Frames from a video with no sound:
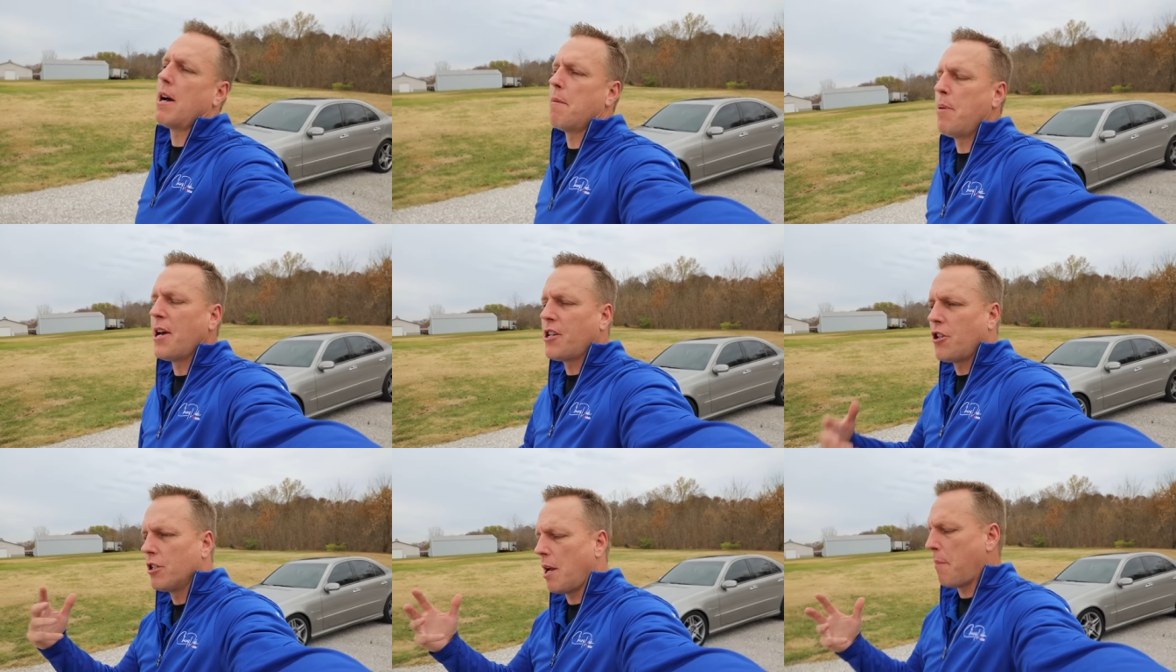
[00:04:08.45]
uh,
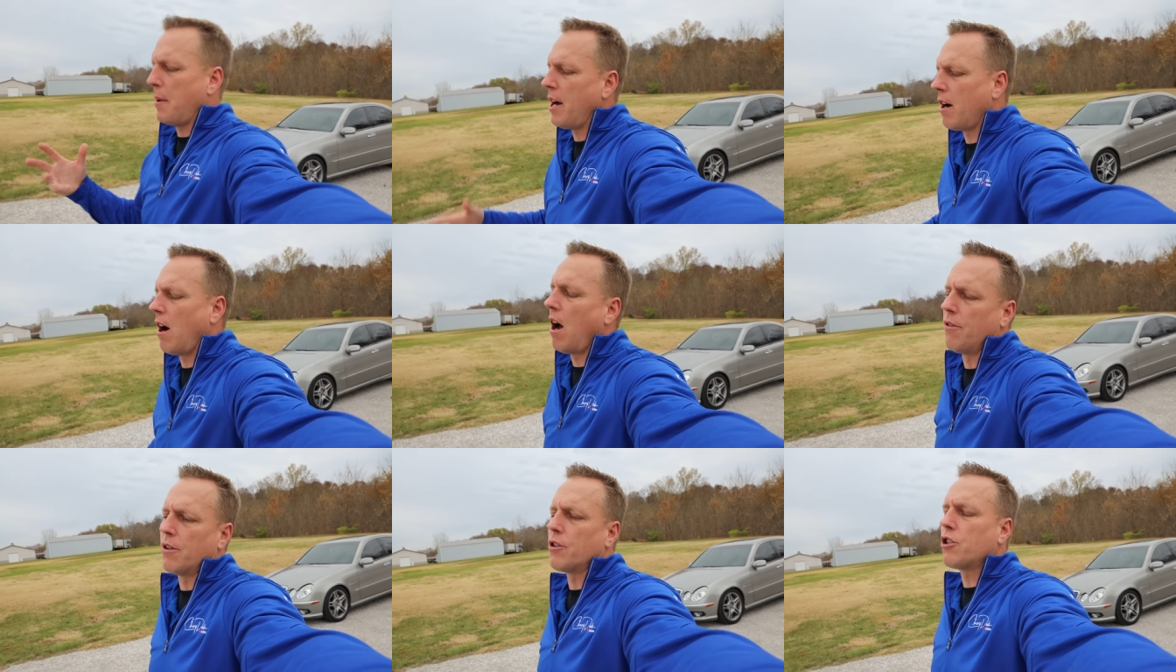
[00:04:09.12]
pictures up here
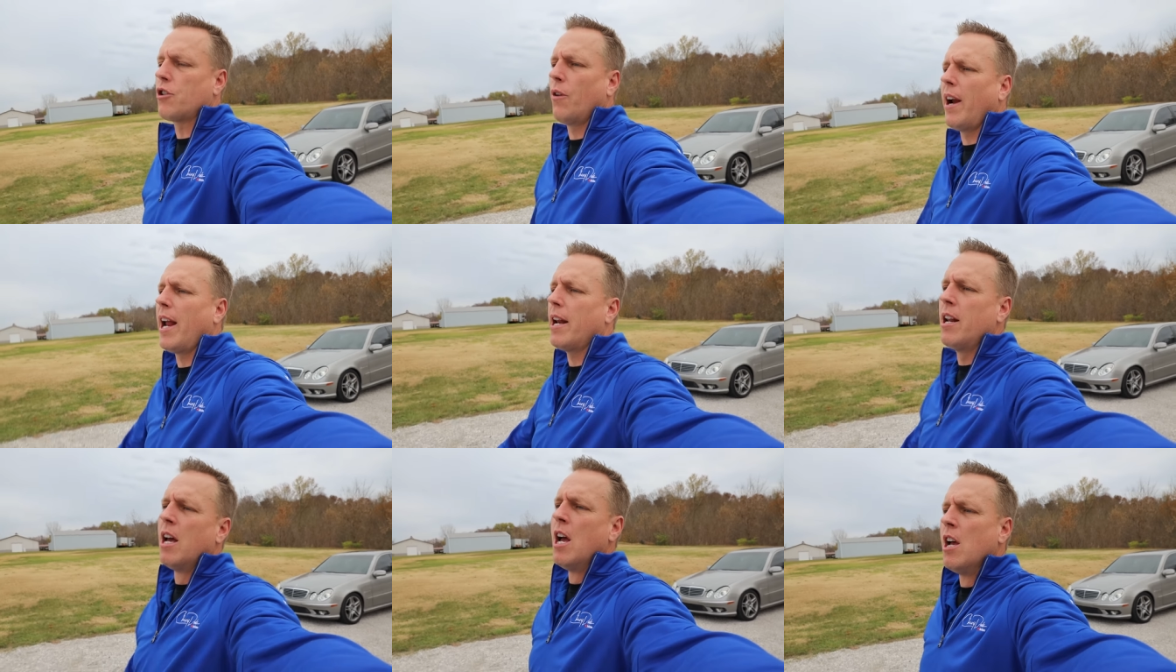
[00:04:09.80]
on the
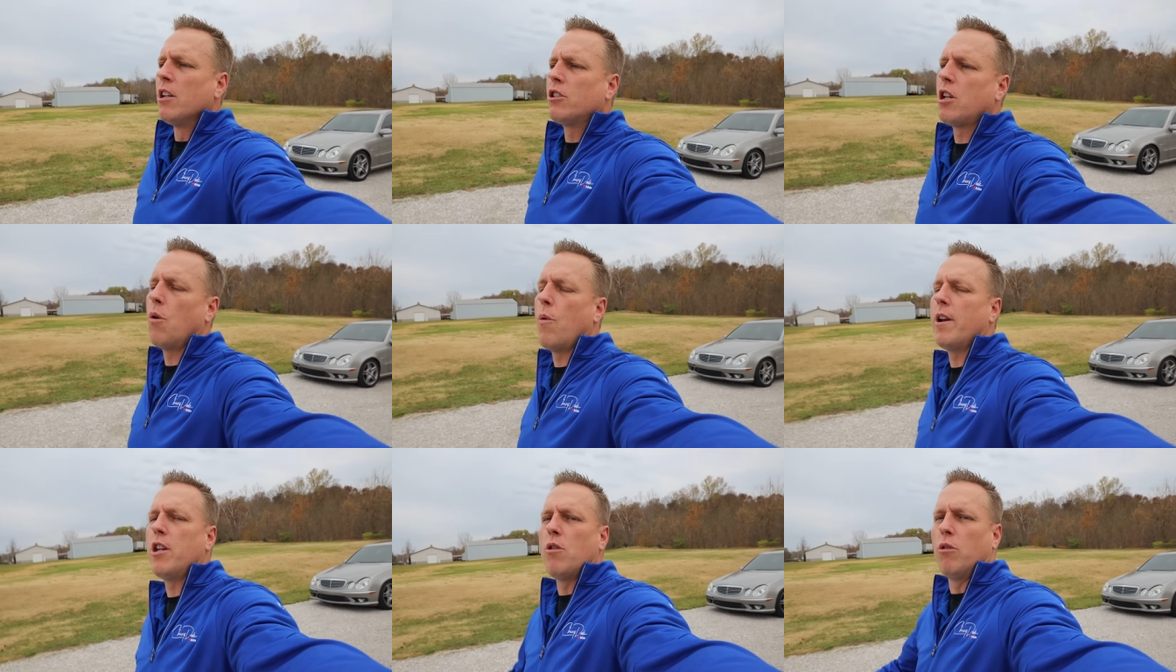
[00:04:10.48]
screen. So
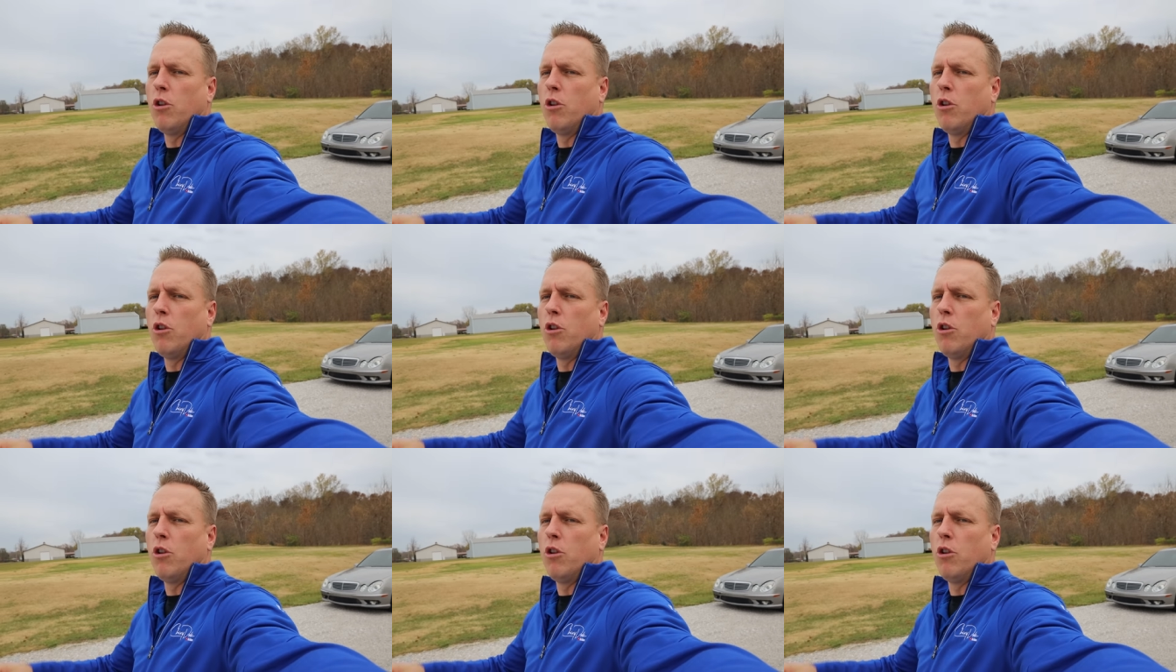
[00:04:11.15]
when you